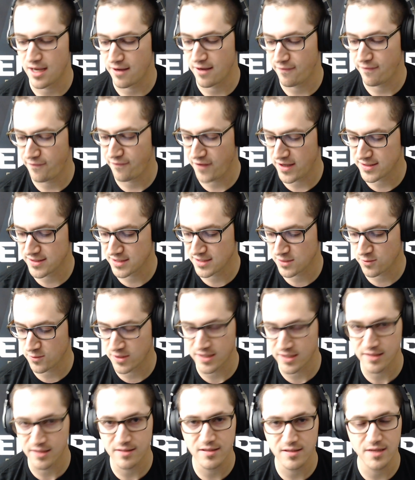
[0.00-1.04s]
FaZe is
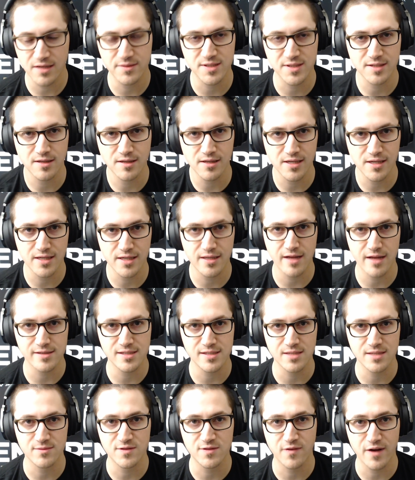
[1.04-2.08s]
one of the teams in the league that
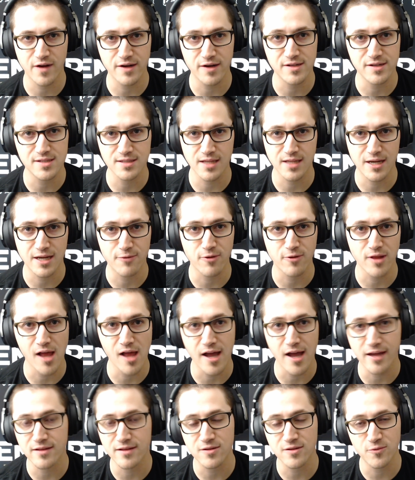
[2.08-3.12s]
seems very slay
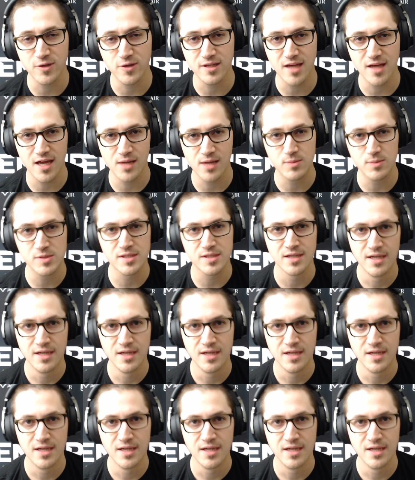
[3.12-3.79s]
reliant to win games.